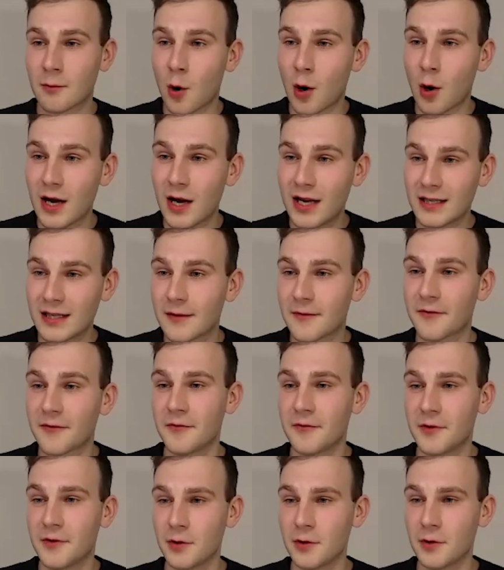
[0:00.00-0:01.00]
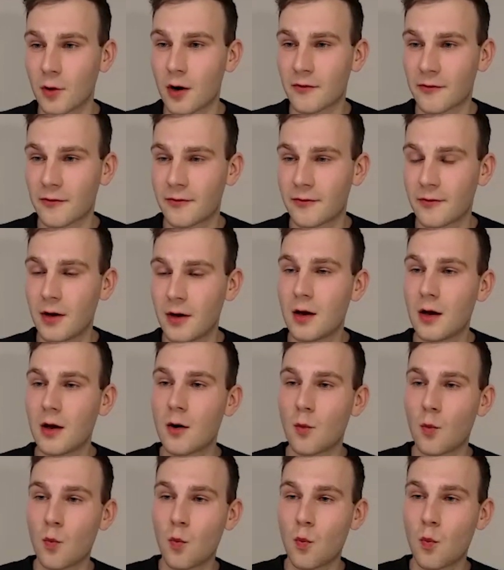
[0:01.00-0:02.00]
have a more in-depth view of
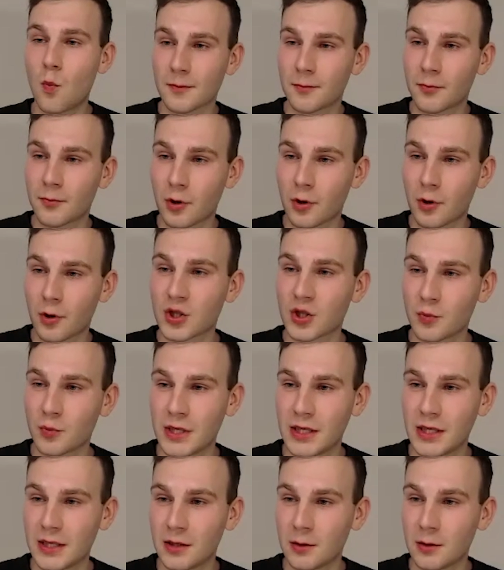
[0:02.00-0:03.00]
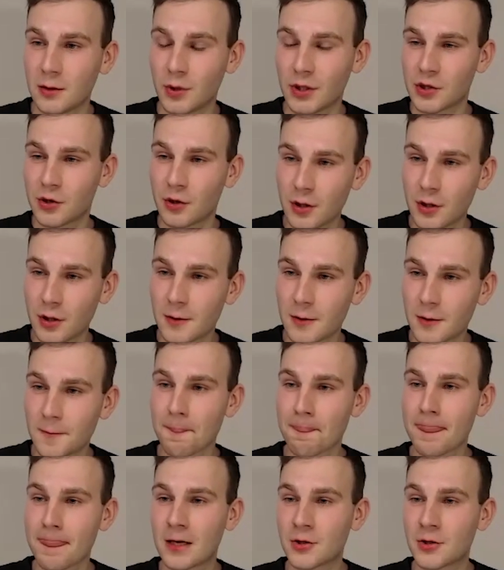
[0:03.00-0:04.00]
what approach we took
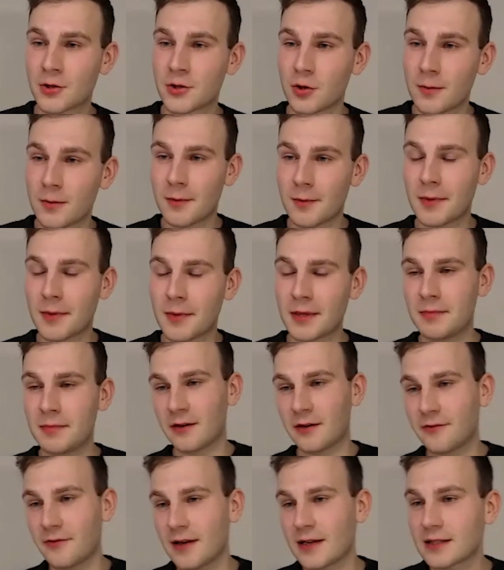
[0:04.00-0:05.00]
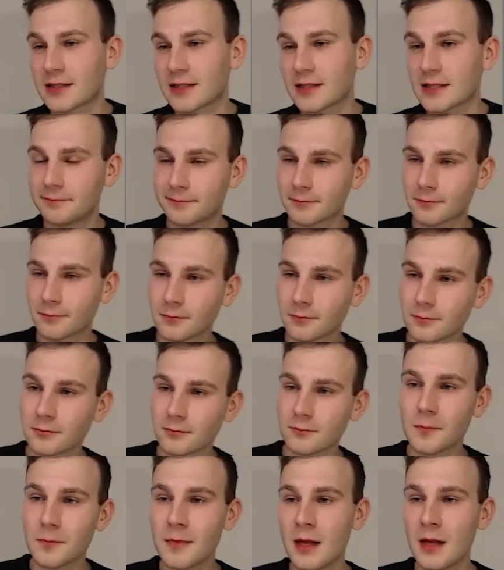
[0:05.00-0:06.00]
to implement BFS,
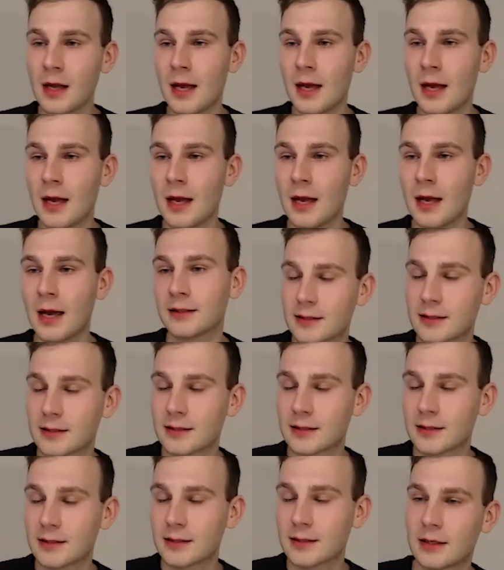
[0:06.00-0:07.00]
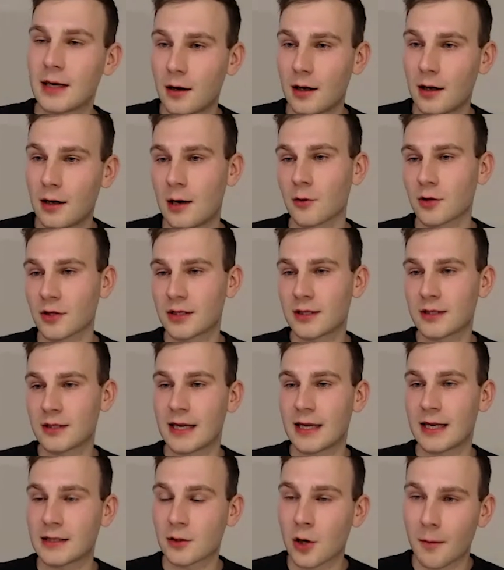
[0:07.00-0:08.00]
and how
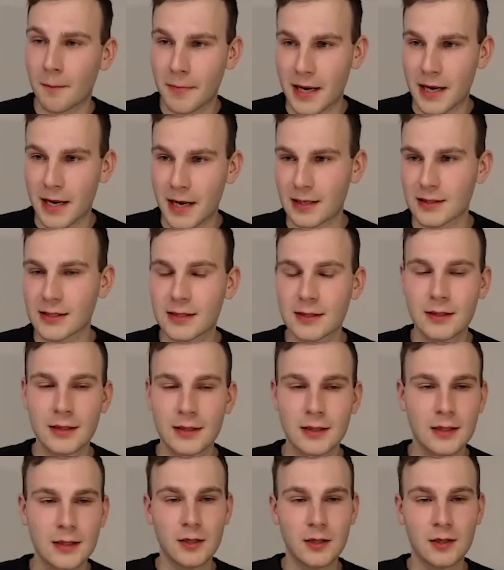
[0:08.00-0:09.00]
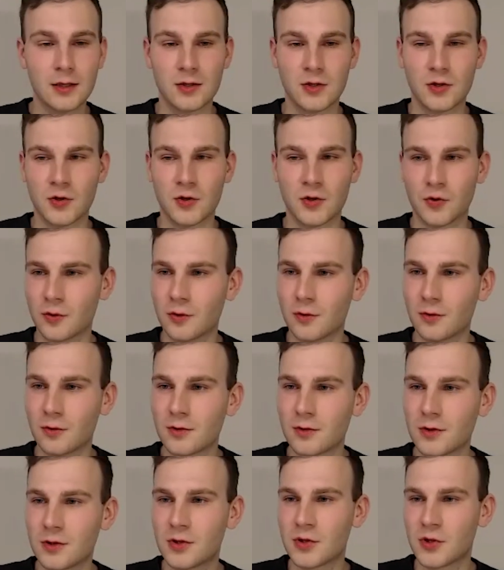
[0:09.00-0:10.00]
it later compares
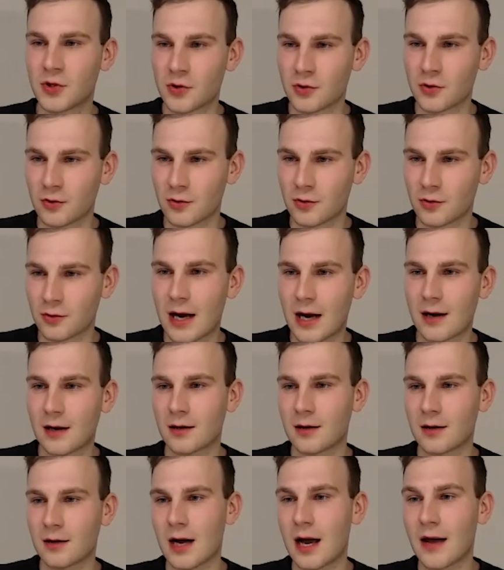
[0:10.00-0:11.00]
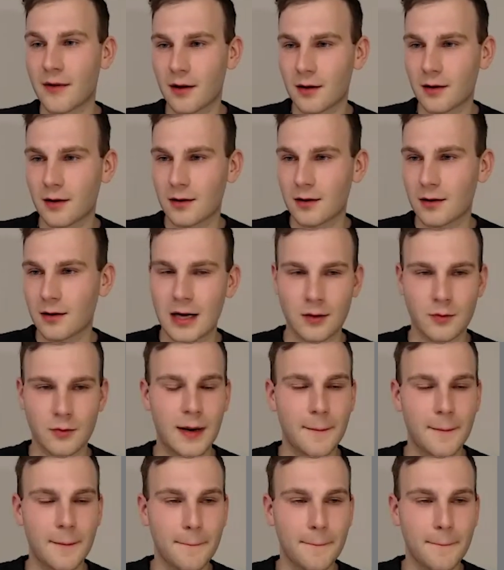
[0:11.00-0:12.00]
to other
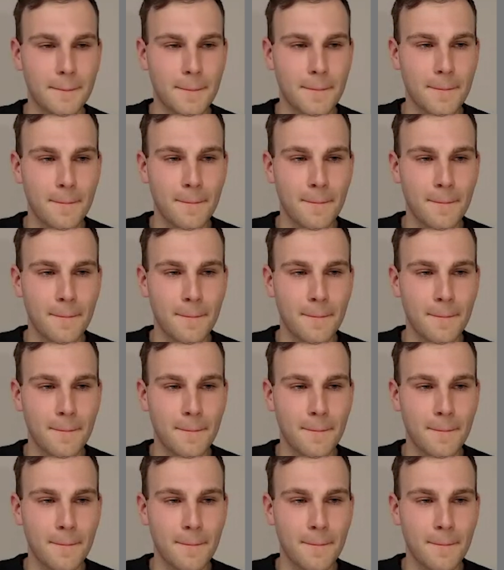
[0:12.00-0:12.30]
hardware.